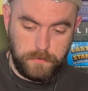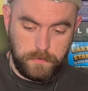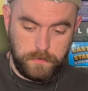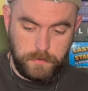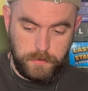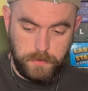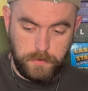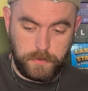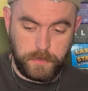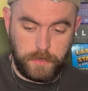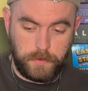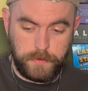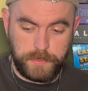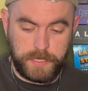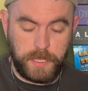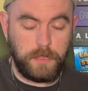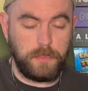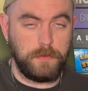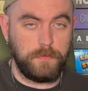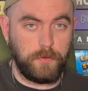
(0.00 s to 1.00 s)
you can only
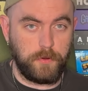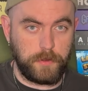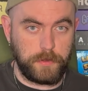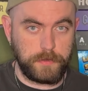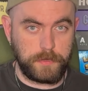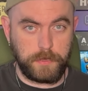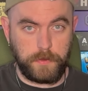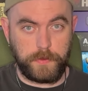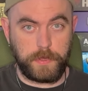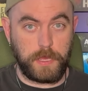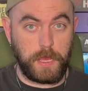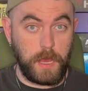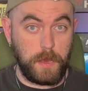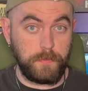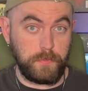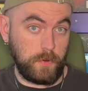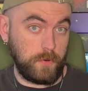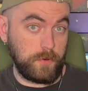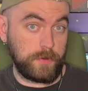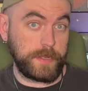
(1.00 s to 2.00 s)
teleport going up
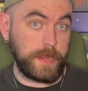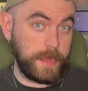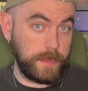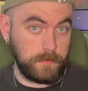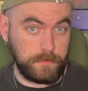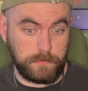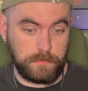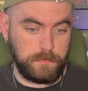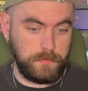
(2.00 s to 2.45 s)
or down.